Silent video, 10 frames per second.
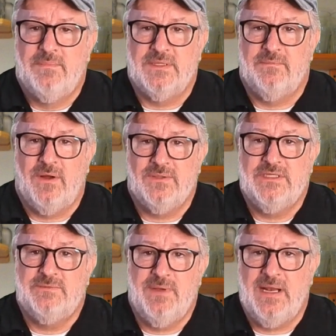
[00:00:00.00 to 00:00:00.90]
but the malt
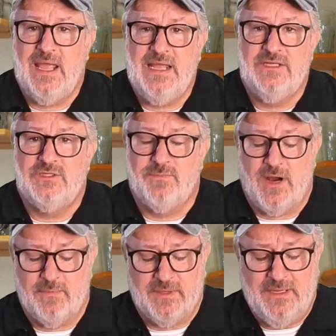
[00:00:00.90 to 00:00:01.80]
has been aged
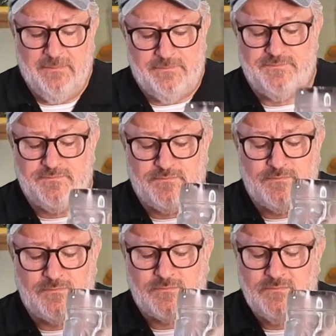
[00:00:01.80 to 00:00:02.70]
properly.
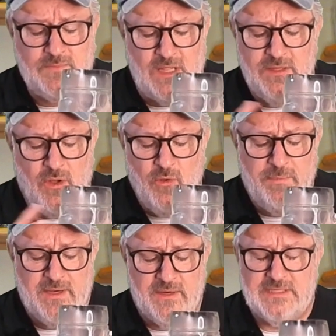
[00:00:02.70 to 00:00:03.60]
The whole
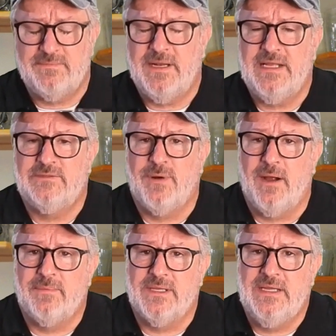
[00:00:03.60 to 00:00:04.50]
beer has been aged
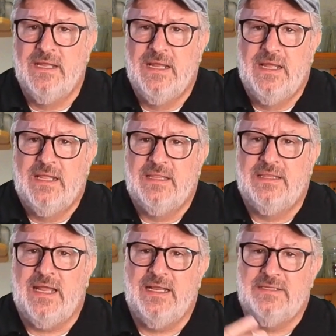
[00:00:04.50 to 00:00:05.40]
properly,
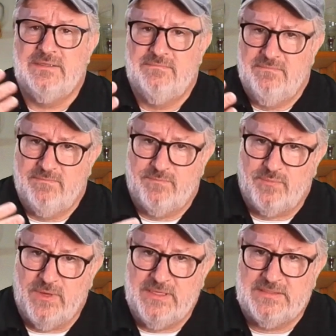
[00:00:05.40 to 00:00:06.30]
that it
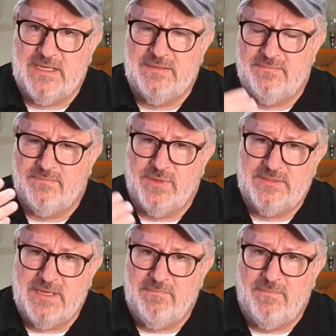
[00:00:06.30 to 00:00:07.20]
brings
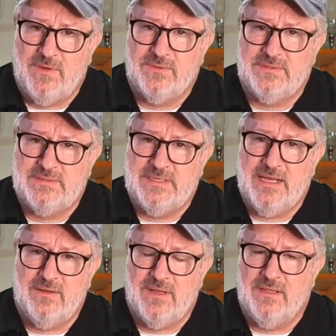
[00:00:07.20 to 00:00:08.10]
that malt
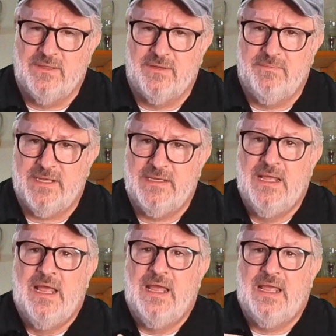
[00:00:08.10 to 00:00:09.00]
down a little bit.
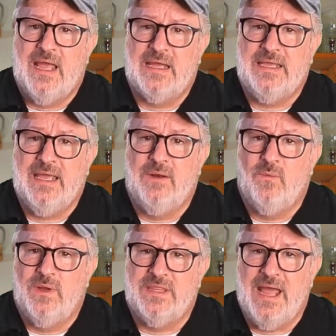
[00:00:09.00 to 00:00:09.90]

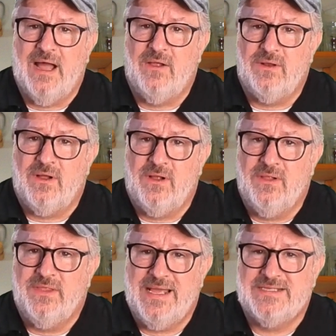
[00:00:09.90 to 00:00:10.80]
Again, without
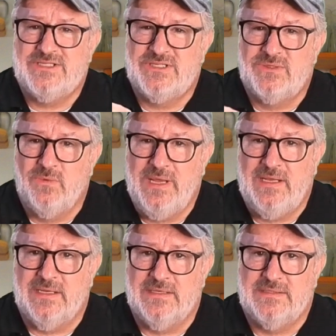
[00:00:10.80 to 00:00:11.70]
all that
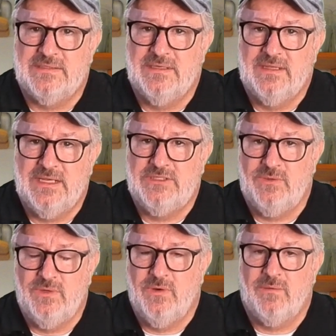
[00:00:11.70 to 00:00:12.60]
sweetness that
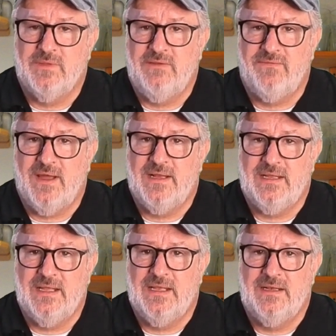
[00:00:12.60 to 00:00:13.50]
you would normally
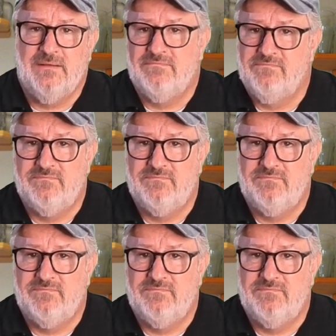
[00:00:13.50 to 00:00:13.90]
find in